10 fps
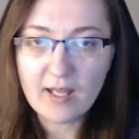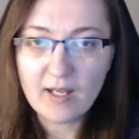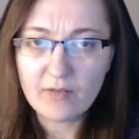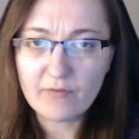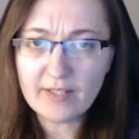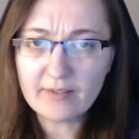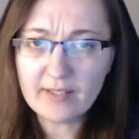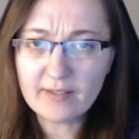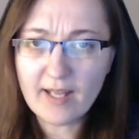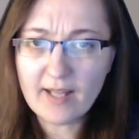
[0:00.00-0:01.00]
Rather than
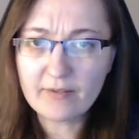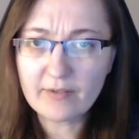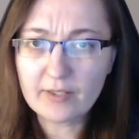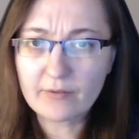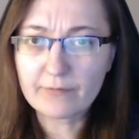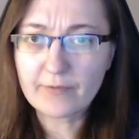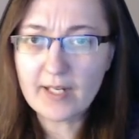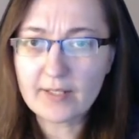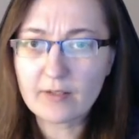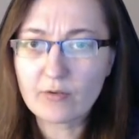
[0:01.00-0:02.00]
gathering to
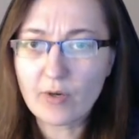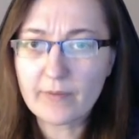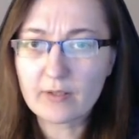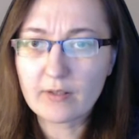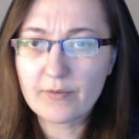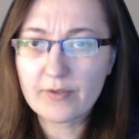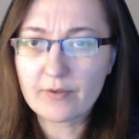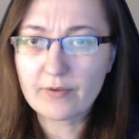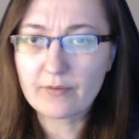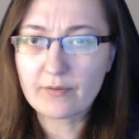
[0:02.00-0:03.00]
fight, growing closer
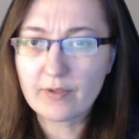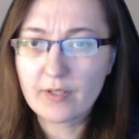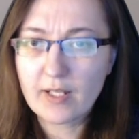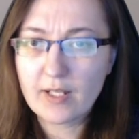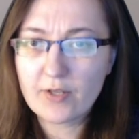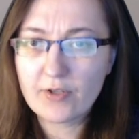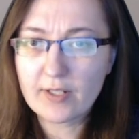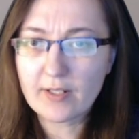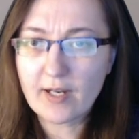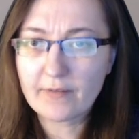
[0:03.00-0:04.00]
to each other
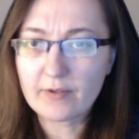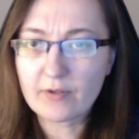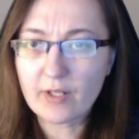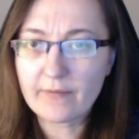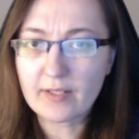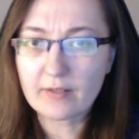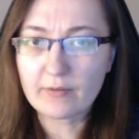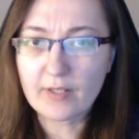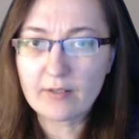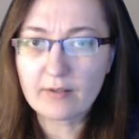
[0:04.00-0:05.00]
after traveling
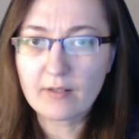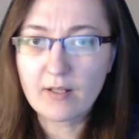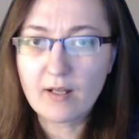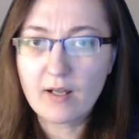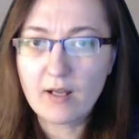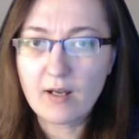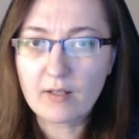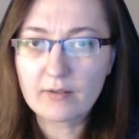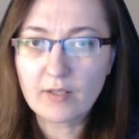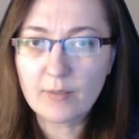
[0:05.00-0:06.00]
together.
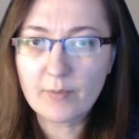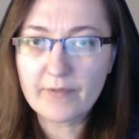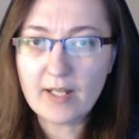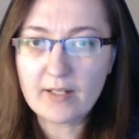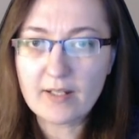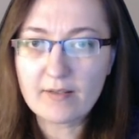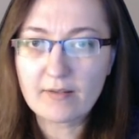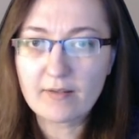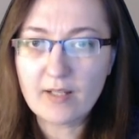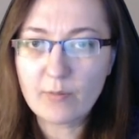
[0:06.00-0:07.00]
On top of that, it's a
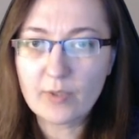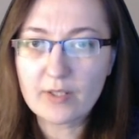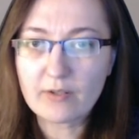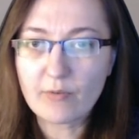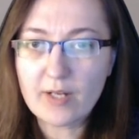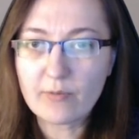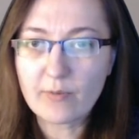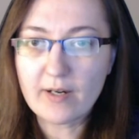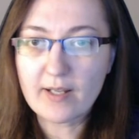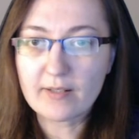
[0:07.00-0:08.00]
team with a great
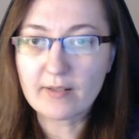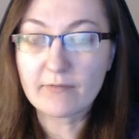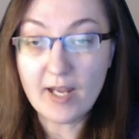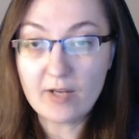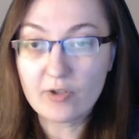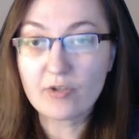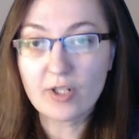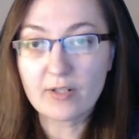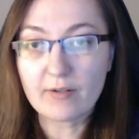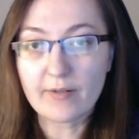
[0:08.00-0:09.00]
variety of age and
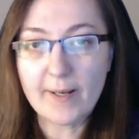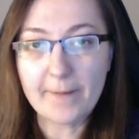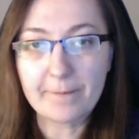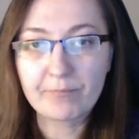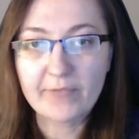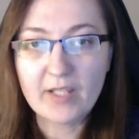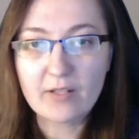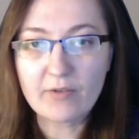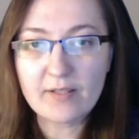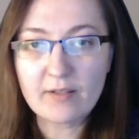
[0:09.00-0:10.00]
gender, yeah. The
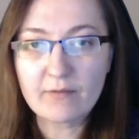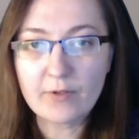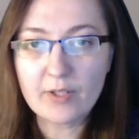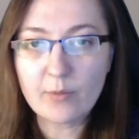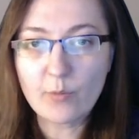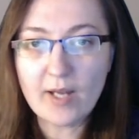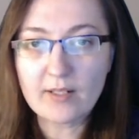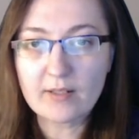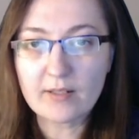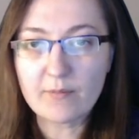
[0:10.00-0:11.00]
reason for Team Wang
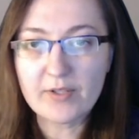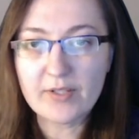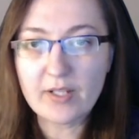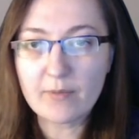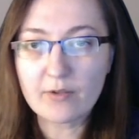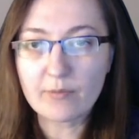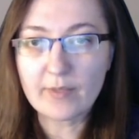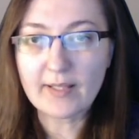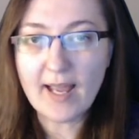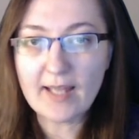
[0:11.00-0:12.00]
and Team seeming to be
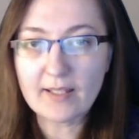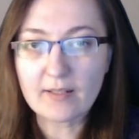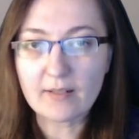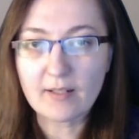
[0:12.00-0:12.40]
lacking